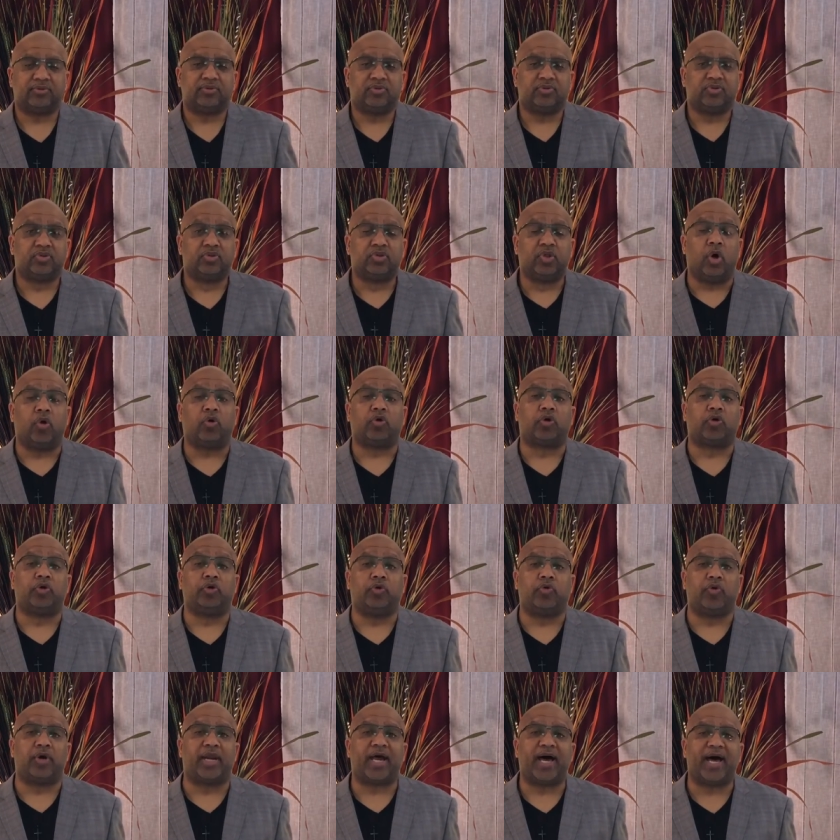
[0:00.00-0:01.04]
no
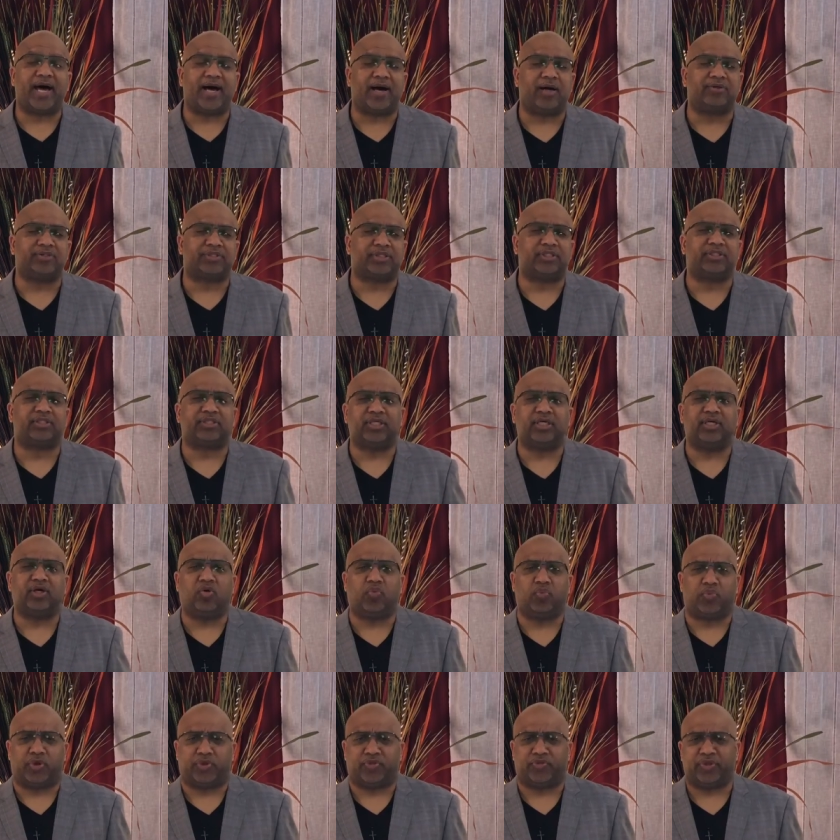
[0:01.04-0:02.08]
clue on how to deal
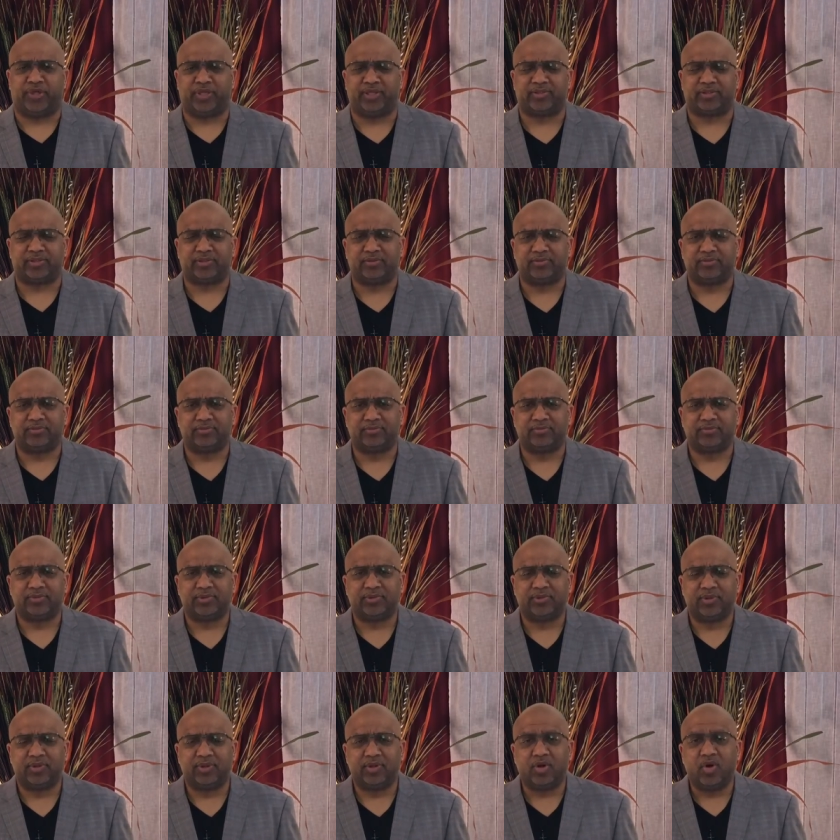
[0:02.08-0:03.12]
with it
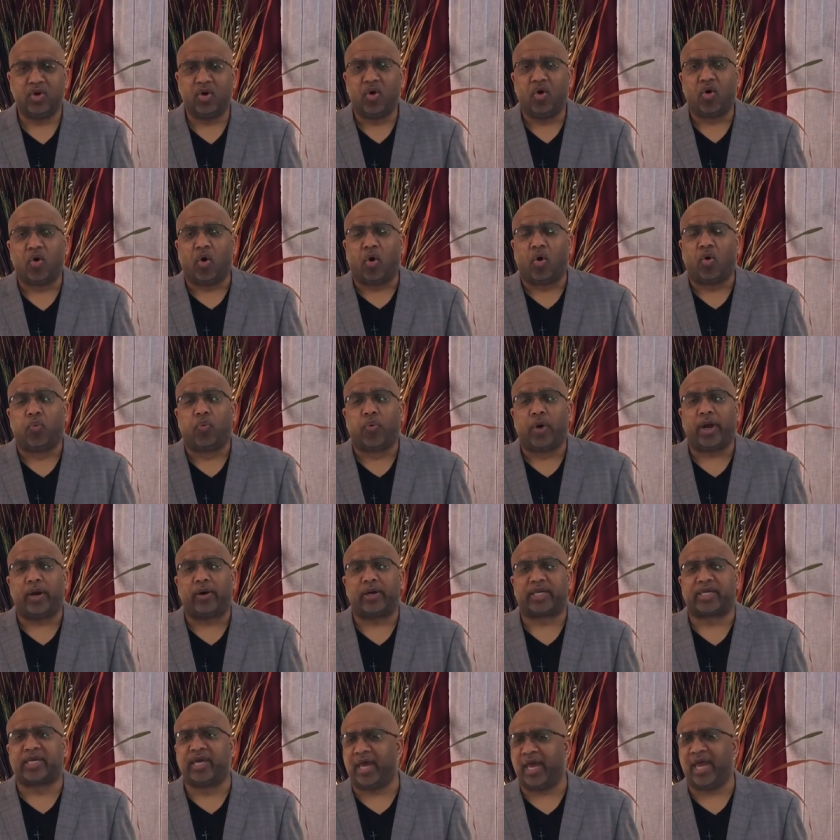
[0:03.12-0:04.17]
or where
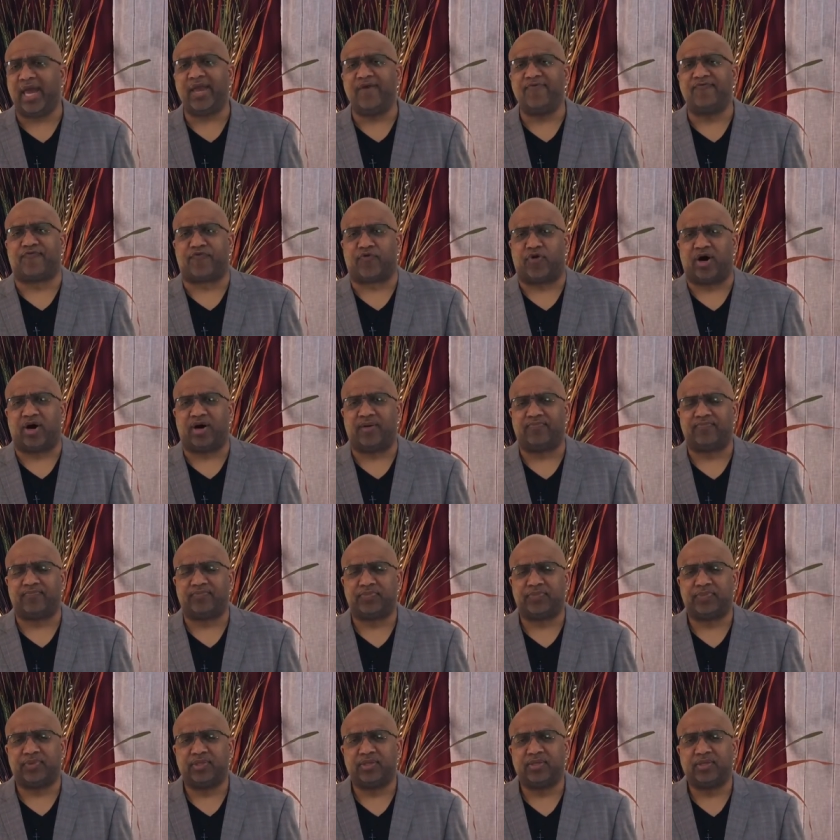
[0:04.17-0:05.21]
it came from.
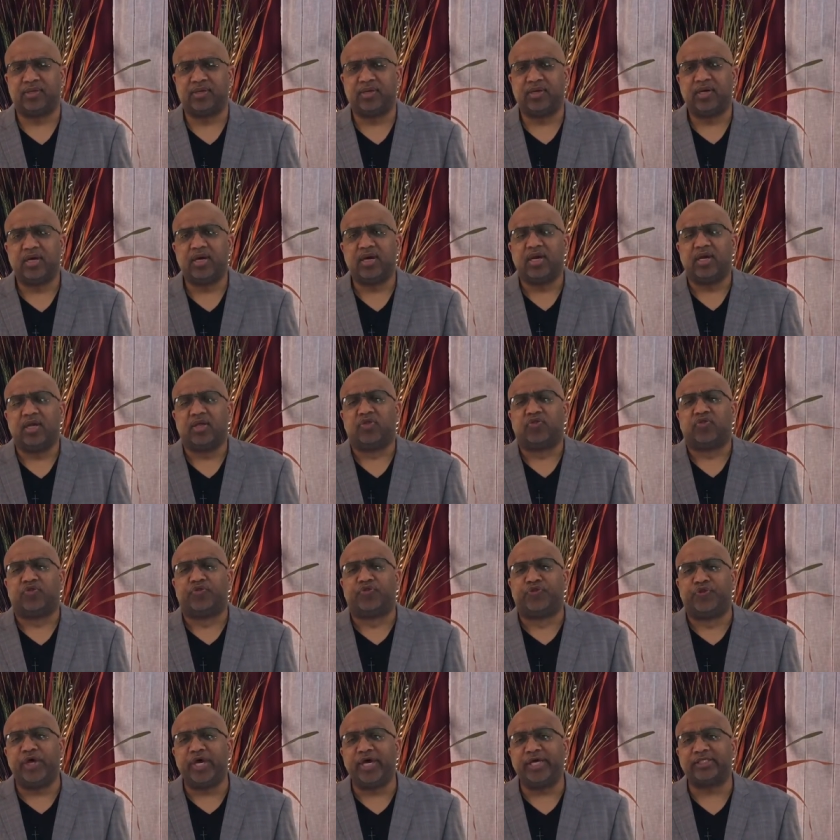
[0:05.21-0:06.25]

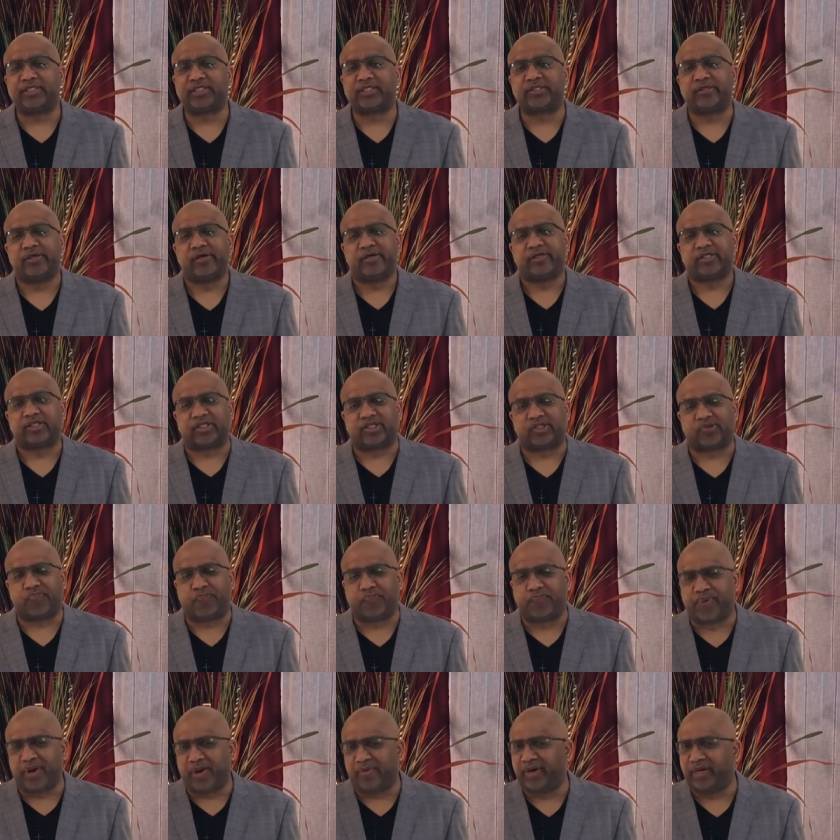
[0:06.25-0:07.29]
This
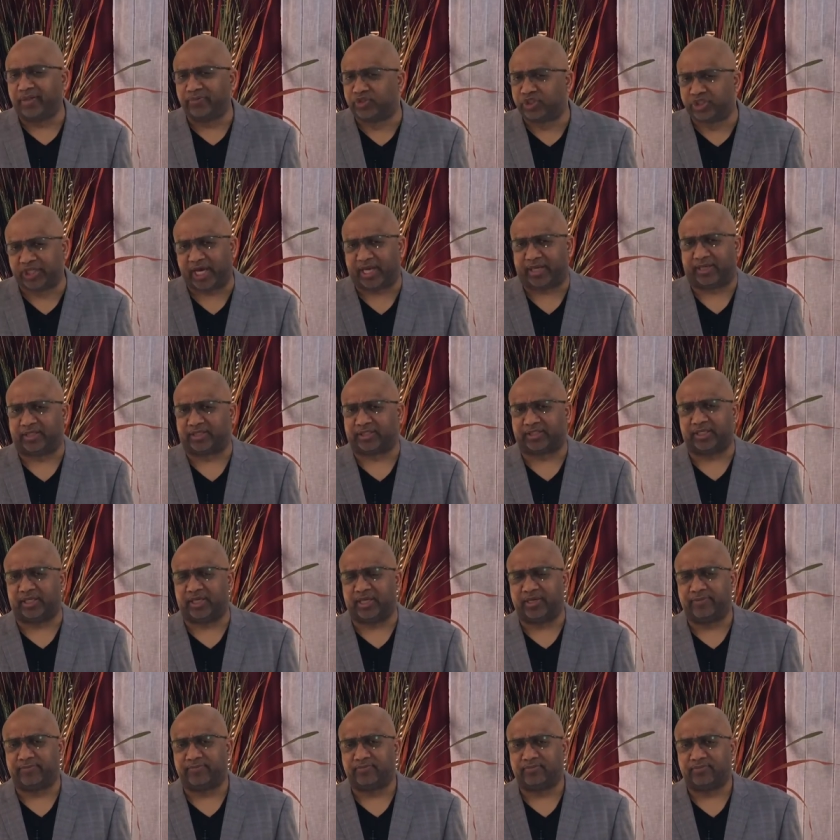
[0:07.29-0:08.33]
spirit of
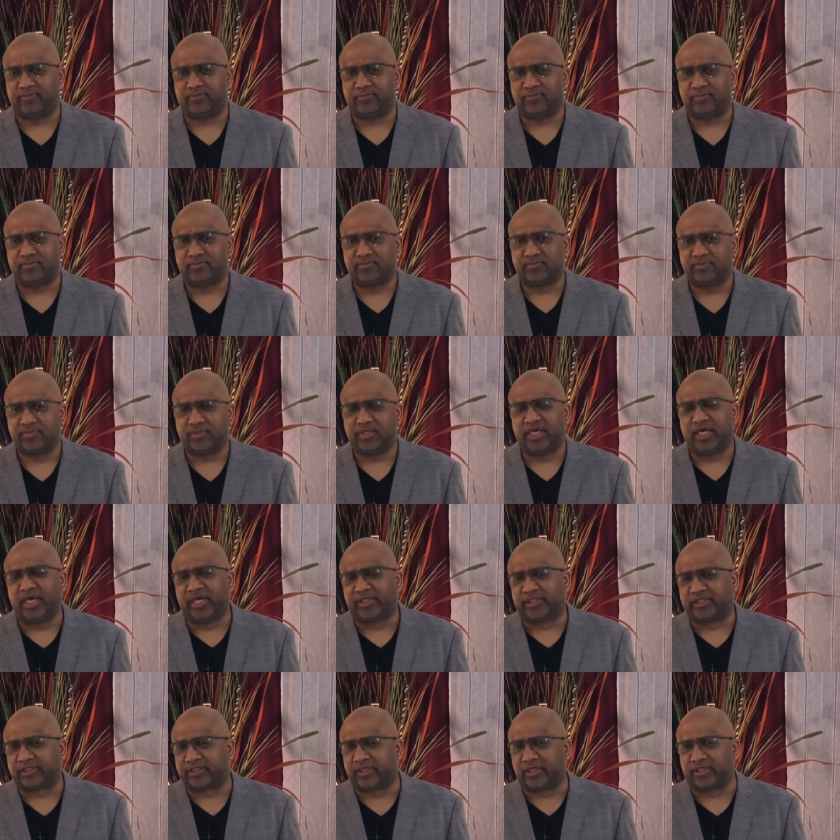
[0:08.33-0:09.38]
jealousy
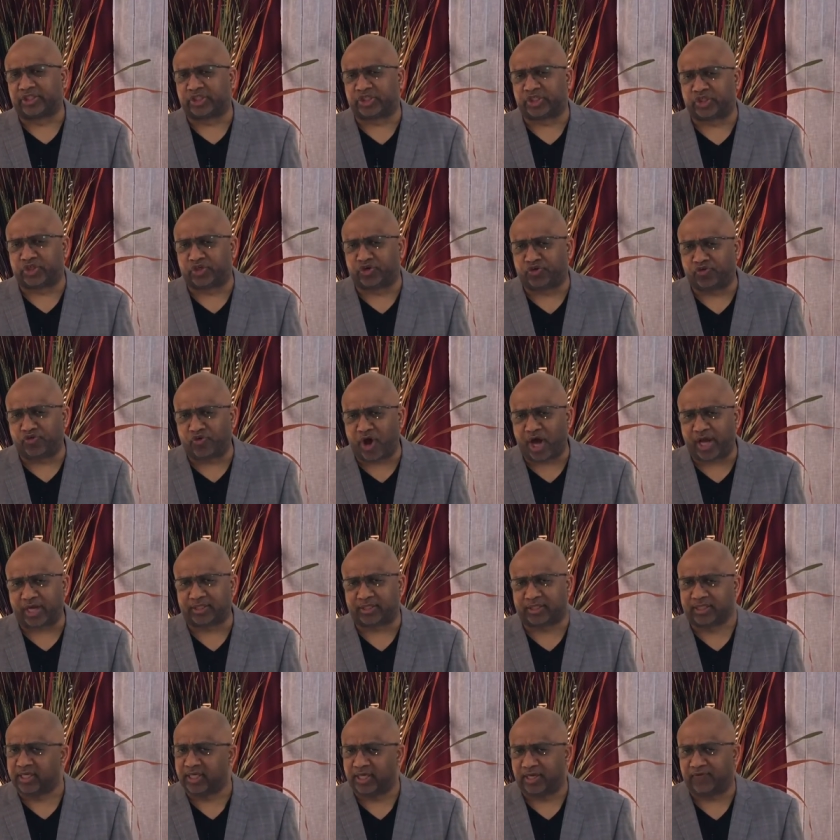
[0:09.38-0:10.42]
is
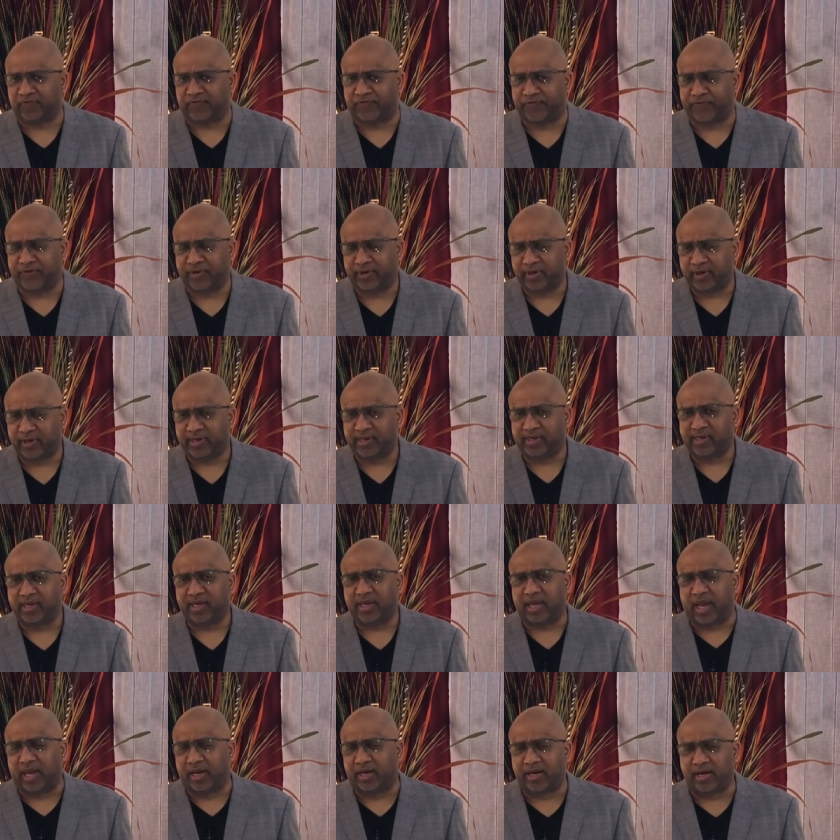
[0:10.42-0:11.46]
destructive
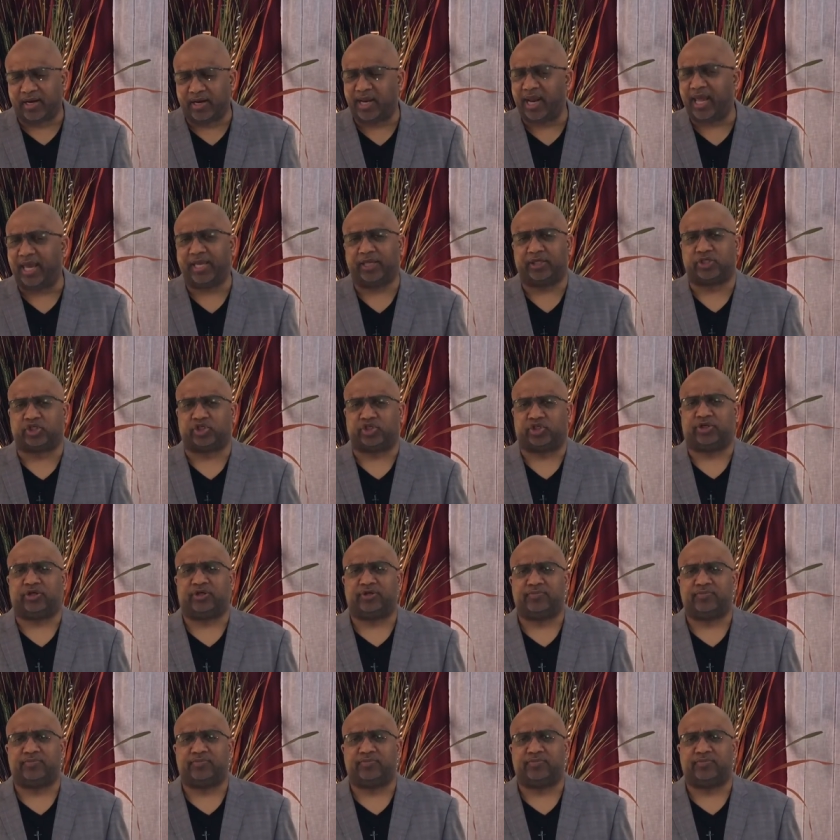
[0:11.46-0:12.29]
in nature.